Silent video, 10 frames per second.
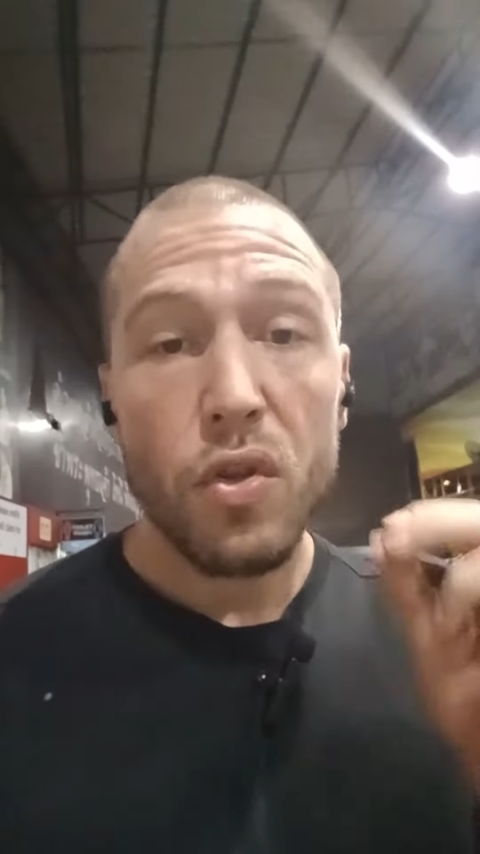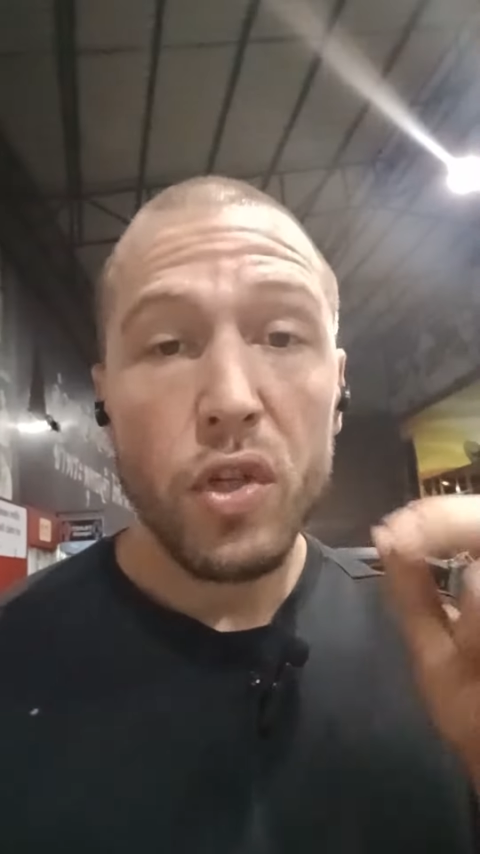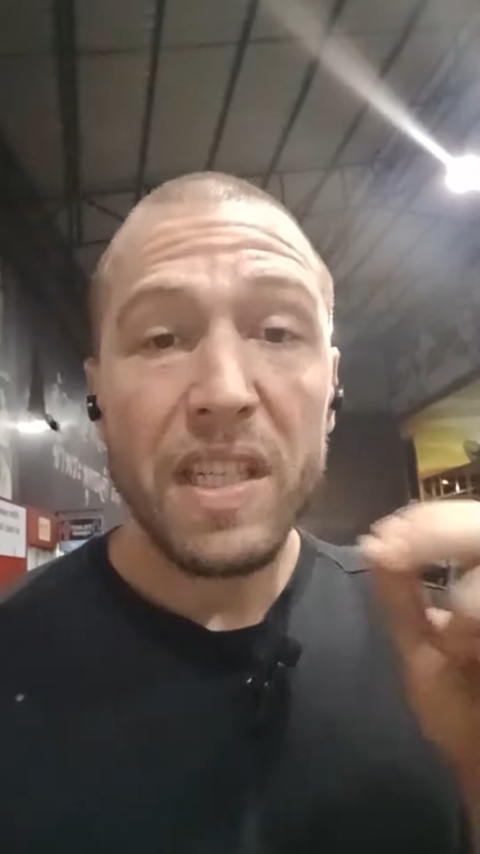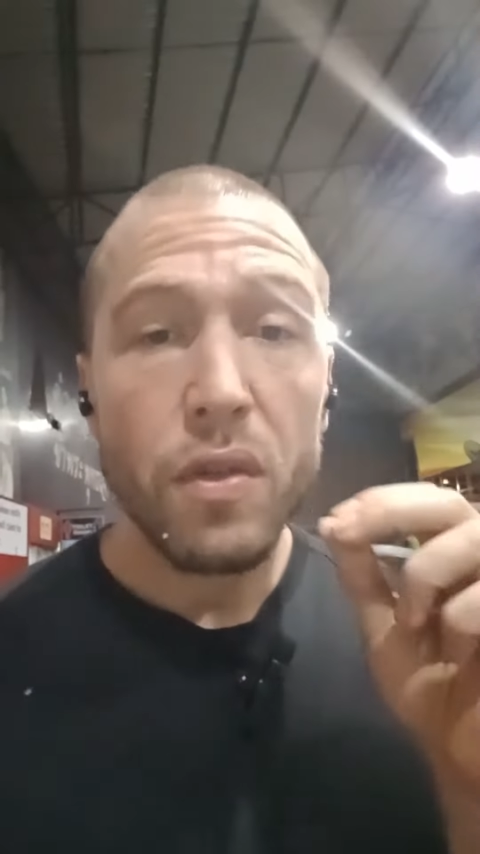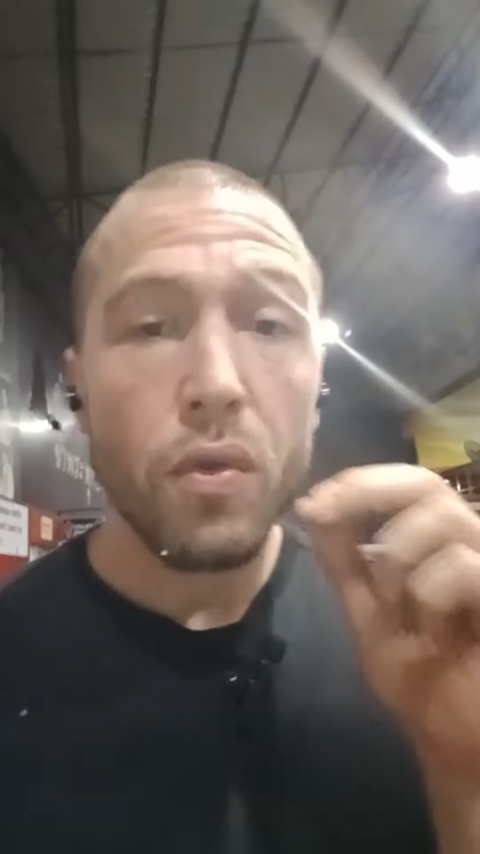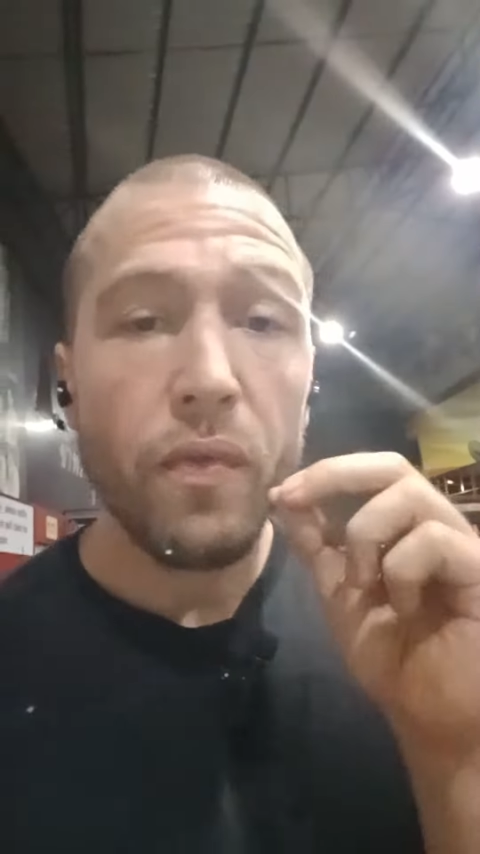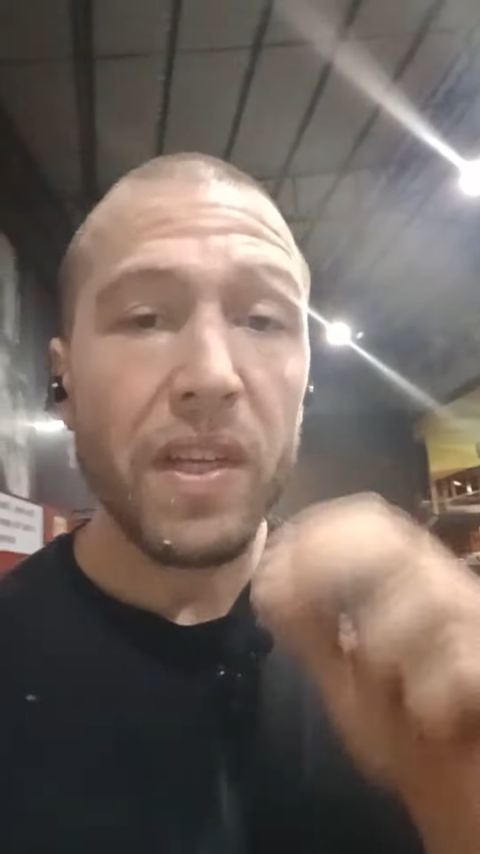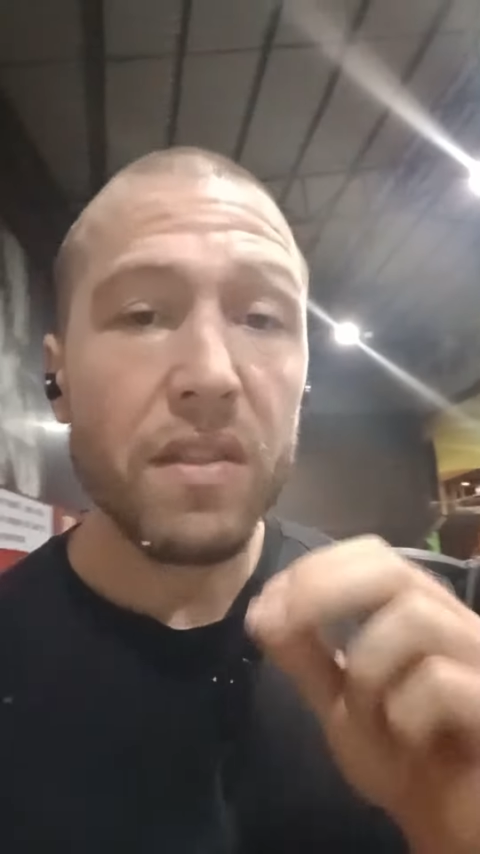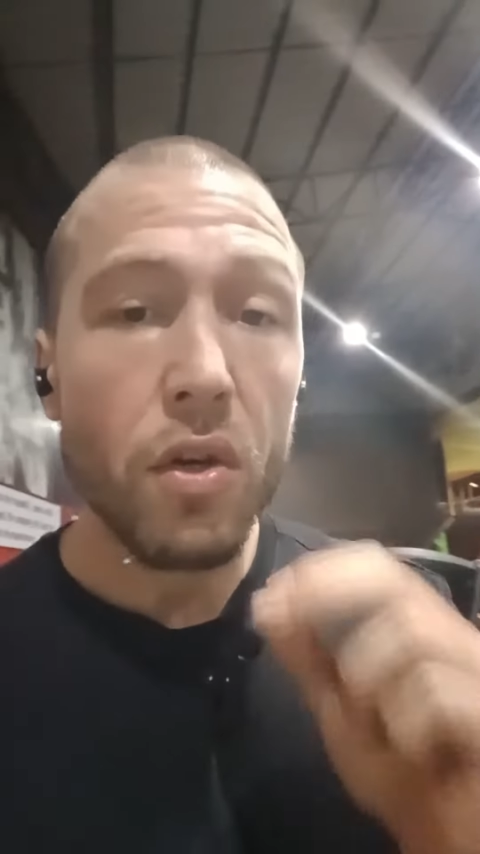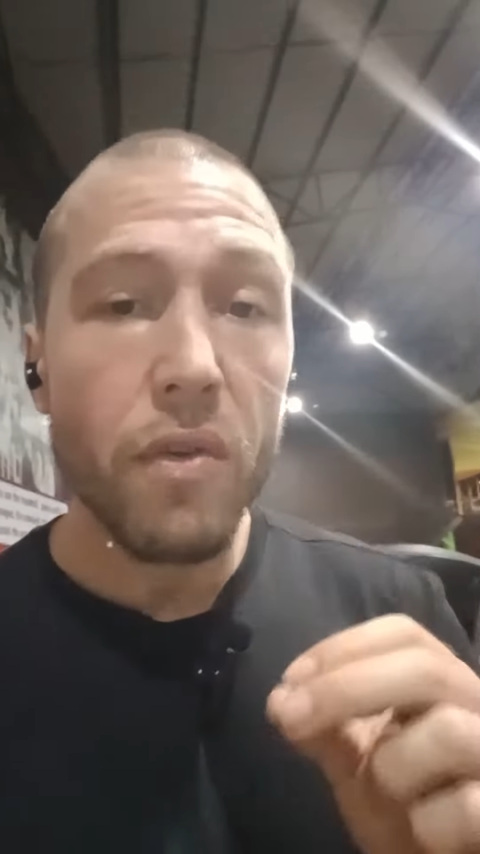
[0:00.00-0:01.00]
you need to do
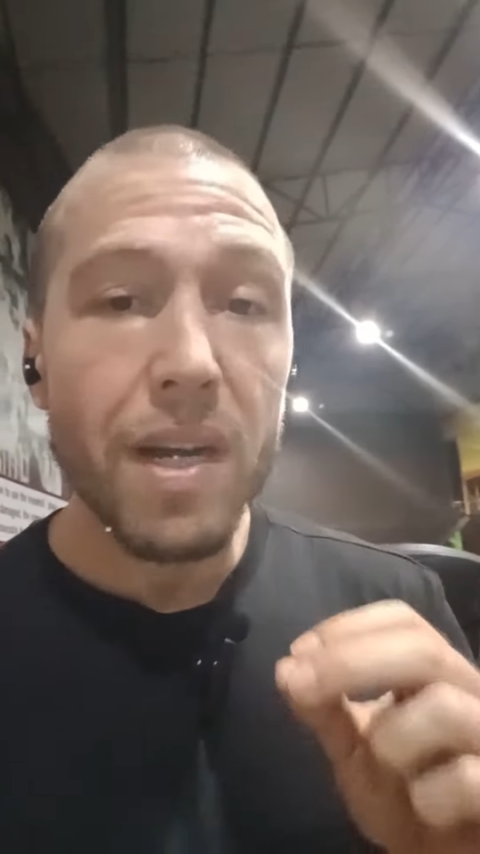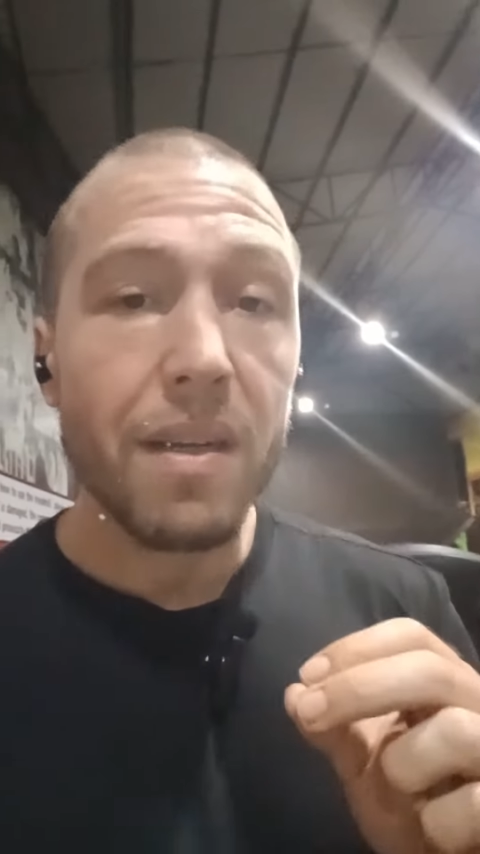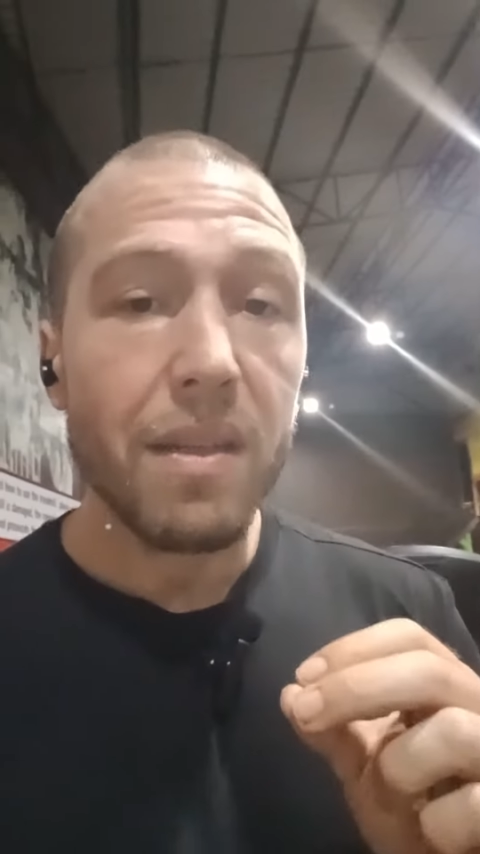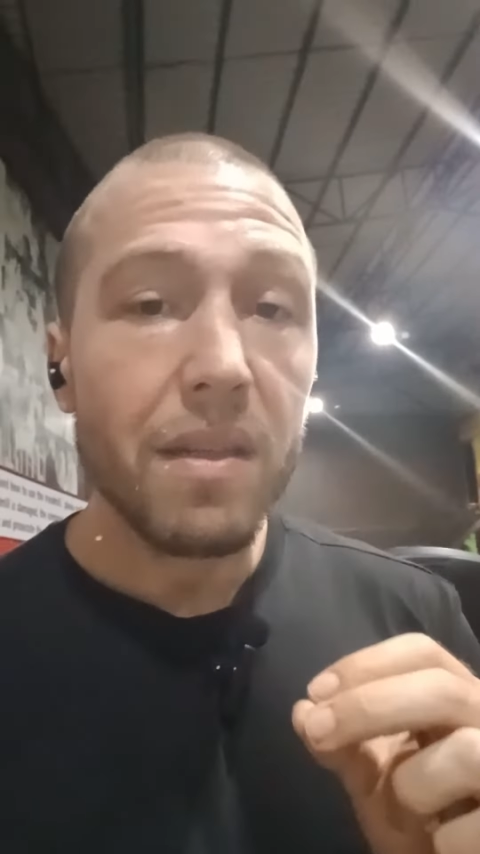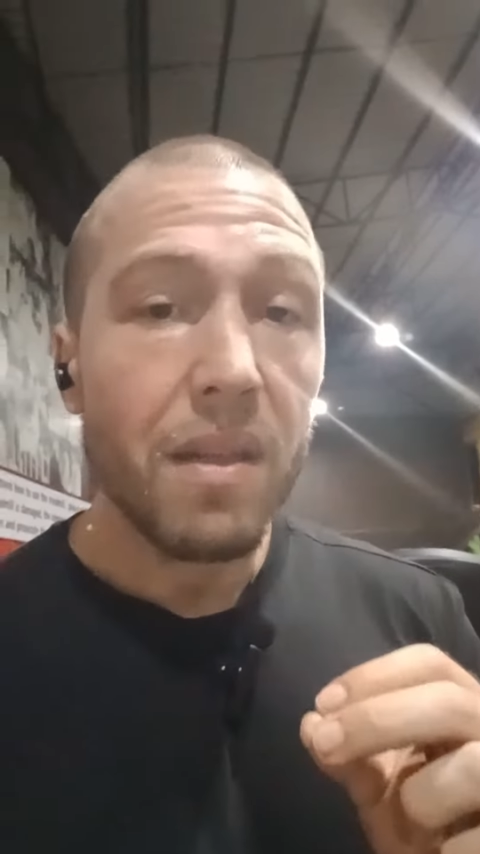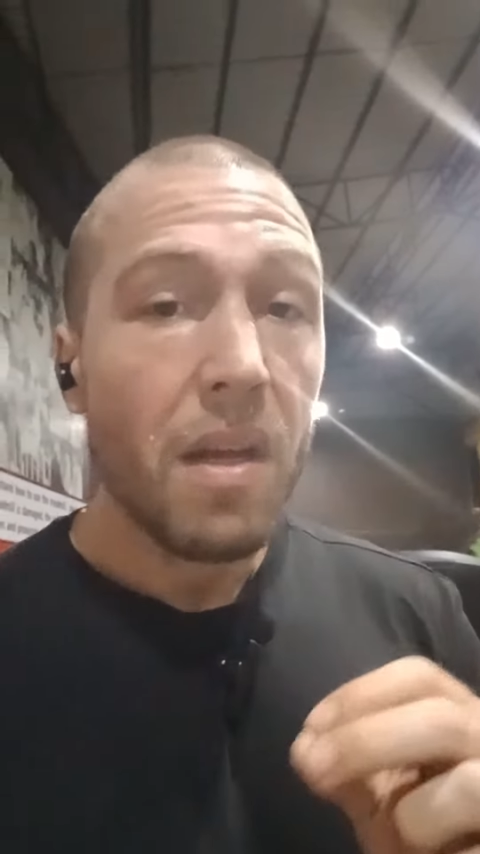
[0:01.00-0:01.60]
things correctly.